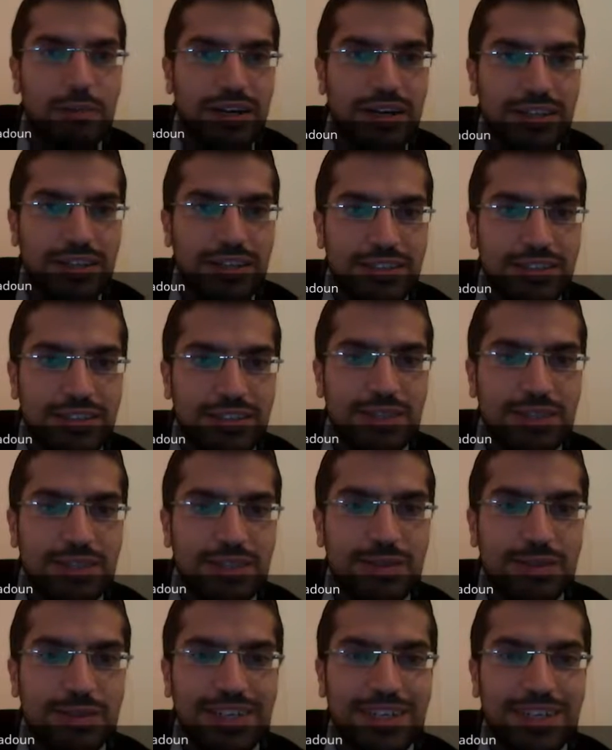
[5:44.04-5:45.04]
President of
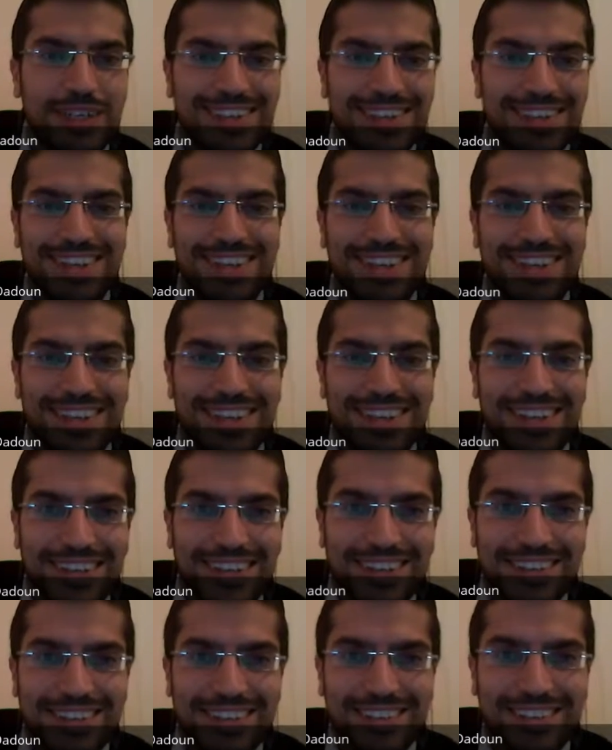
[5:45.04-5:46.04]
America, the new one.
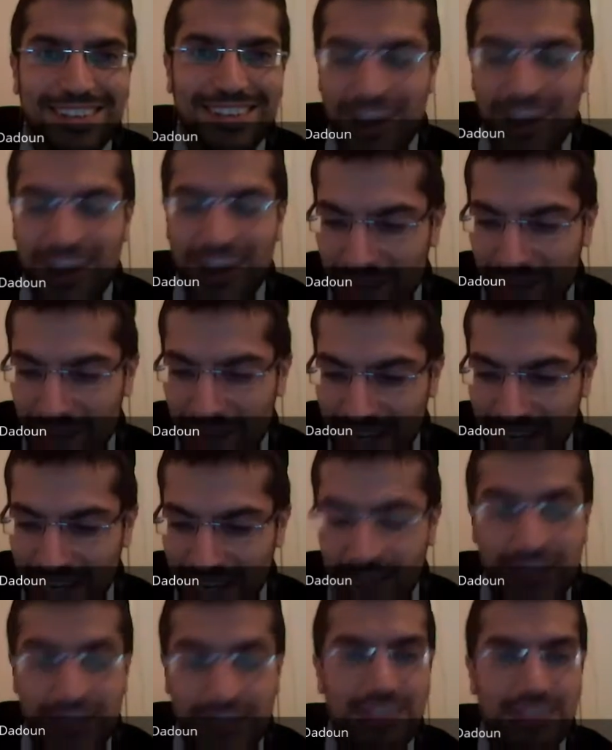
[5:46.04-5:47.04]

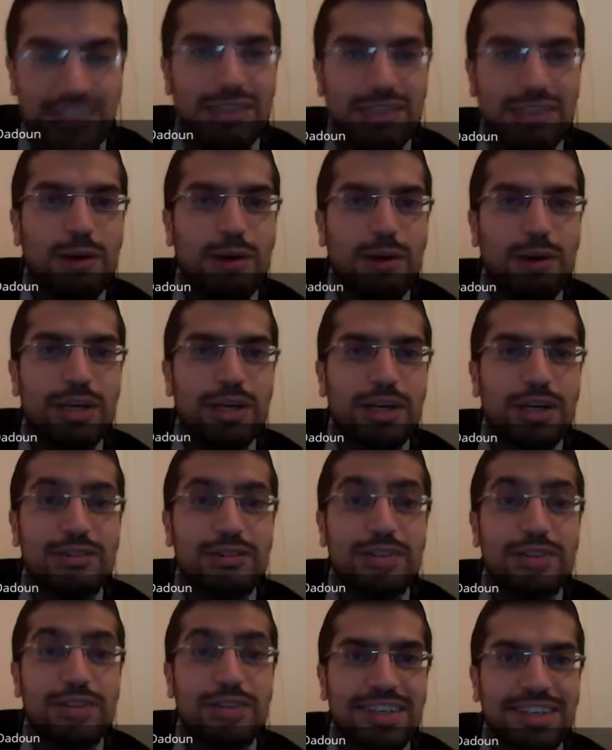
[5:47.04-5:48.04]
So everyone's getting
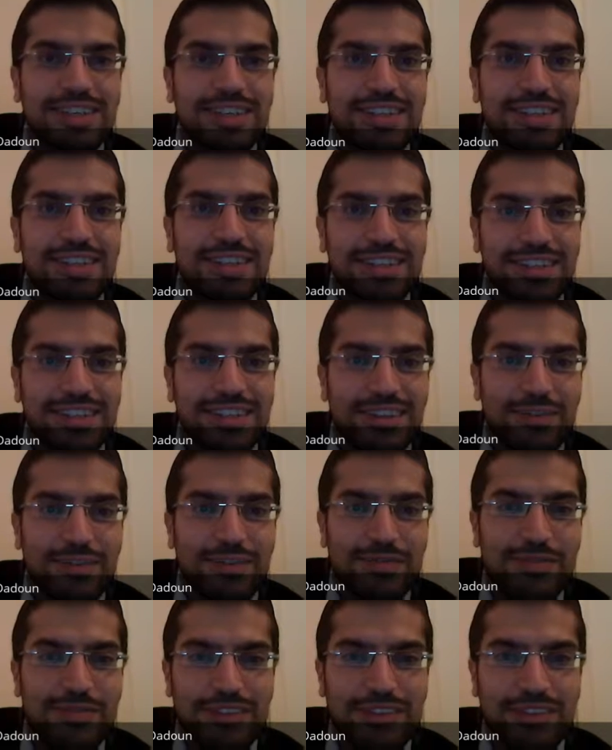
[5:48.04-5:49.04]
excited about what he's
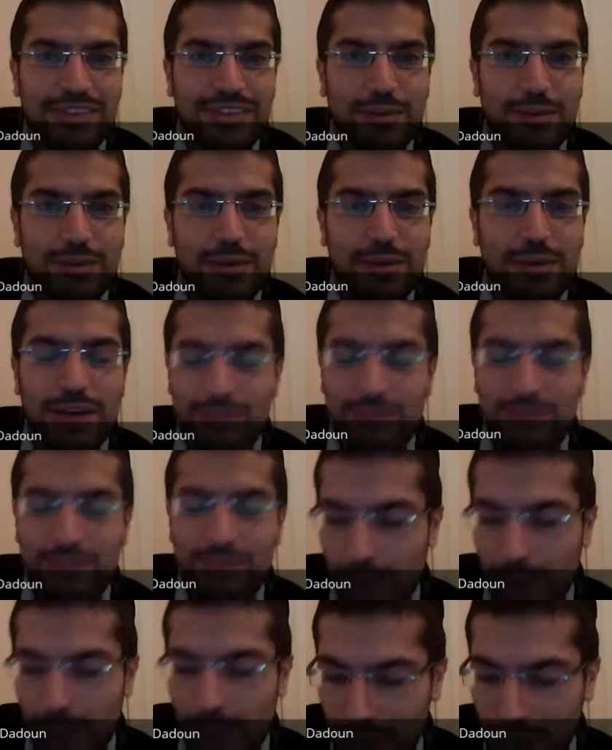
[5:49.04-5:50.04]
doing. So